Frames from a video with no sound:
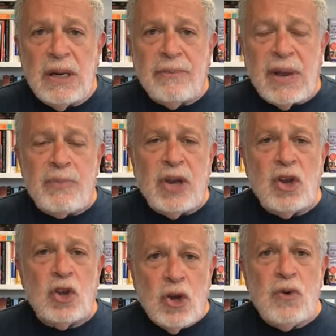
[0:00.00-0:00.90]
Maybe
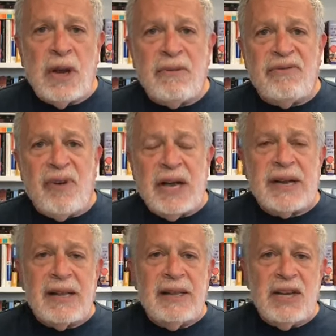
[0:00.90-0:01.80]
you can find
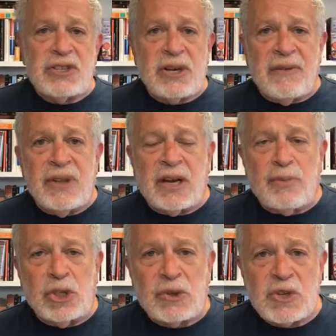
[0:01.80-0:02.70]
a list of the
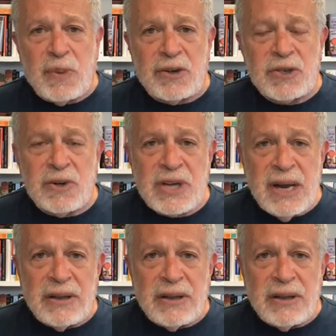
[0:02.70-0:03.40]
commercial sponsors